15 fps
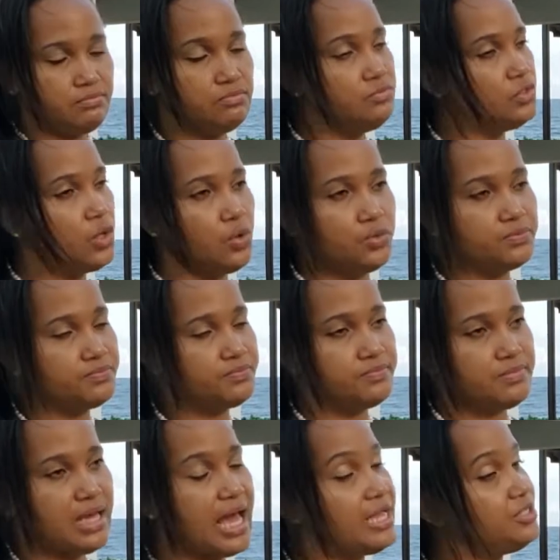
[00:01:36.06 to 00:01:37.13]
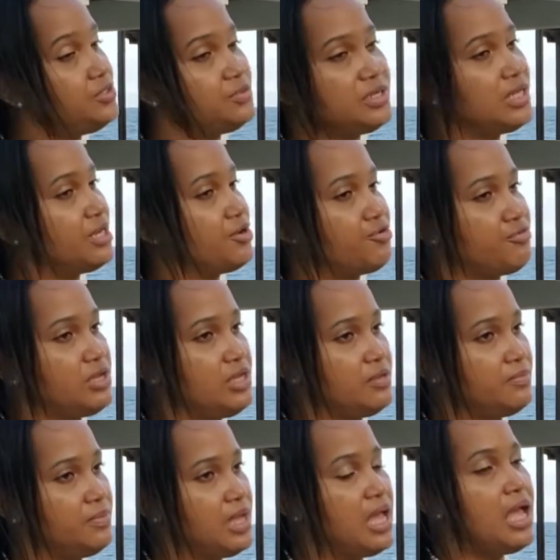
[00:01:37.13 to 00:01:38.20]
No, I do not
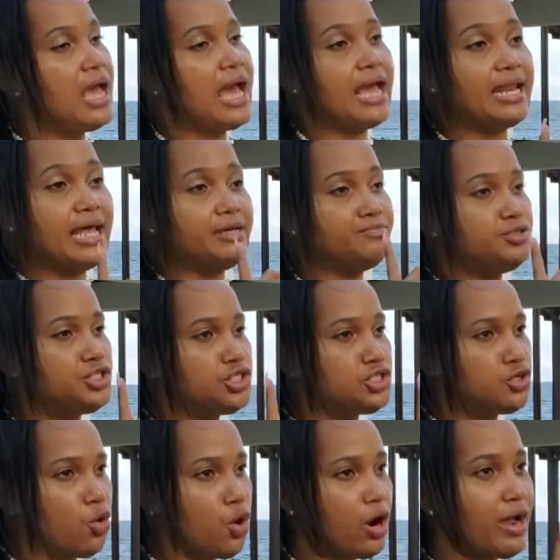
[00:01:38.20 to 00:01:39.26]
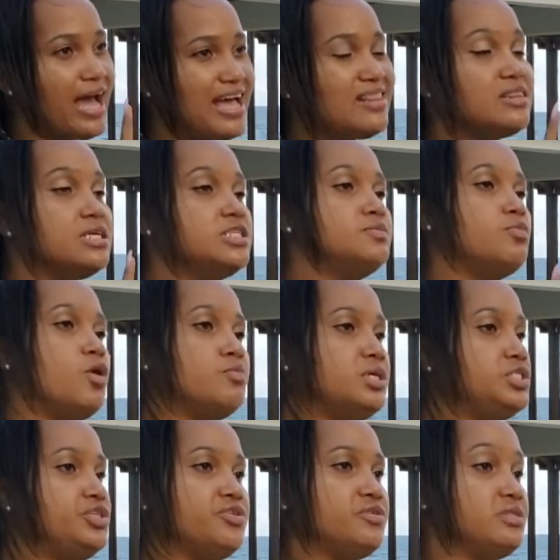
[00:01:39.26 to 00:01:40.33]
agree. And I'm sure at this
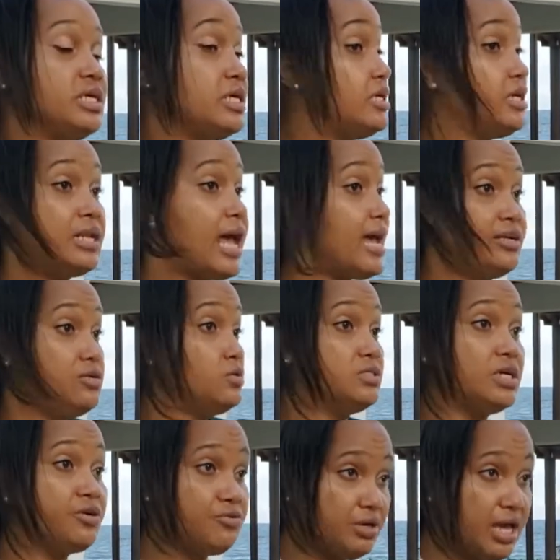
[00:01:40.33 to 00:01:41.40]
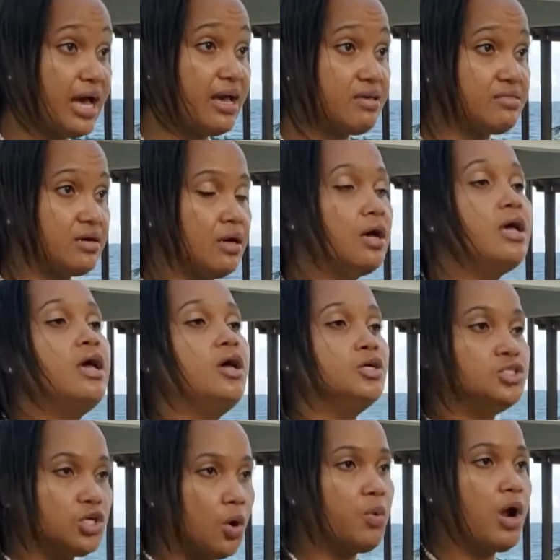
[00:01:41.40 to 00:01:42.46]
moment you're thinking, I don't agree either.
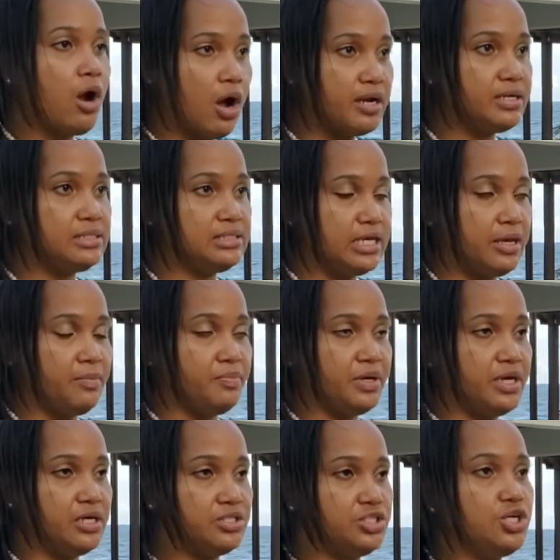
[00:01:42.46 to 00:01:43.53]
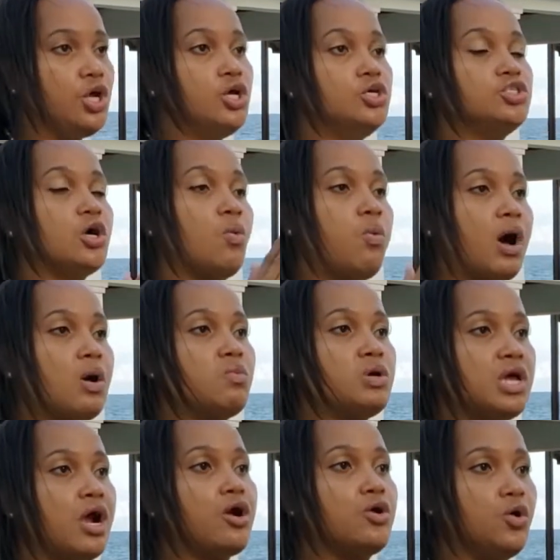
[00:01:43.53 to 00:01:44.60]
So we are on the same page. So what
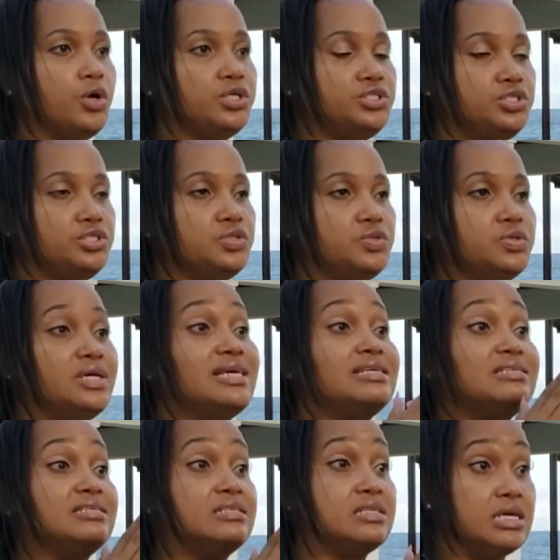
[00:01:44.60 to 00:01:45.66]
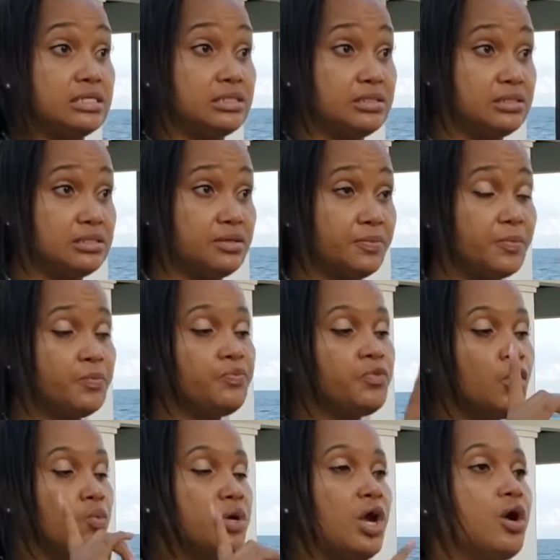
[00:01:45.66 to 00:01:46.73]
we are going to do is this.
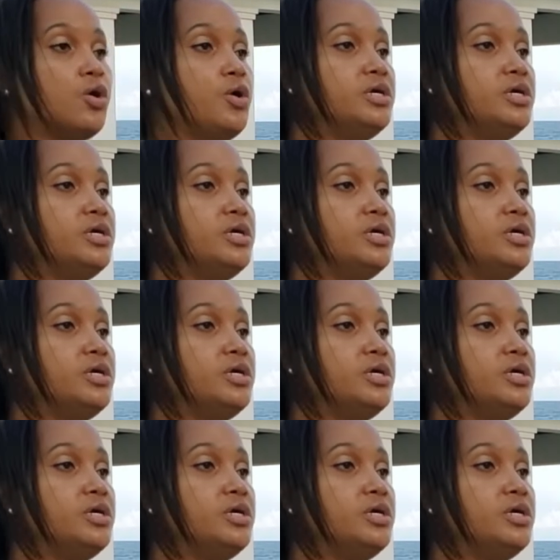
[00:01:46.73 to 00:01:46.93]
We are